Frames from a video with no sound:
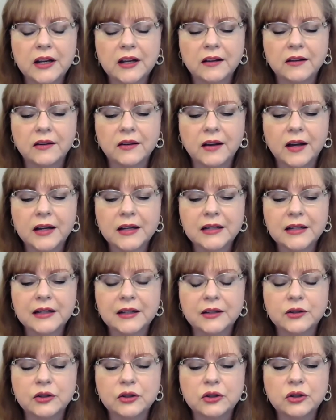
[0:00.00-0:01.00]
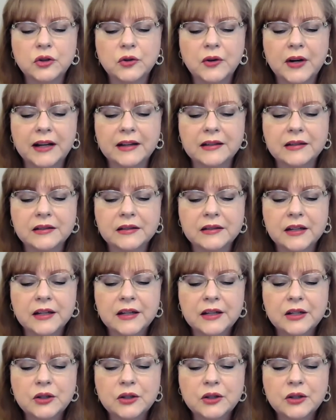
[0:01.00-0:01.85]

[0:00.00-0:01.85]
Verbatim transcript: anxiety, and stress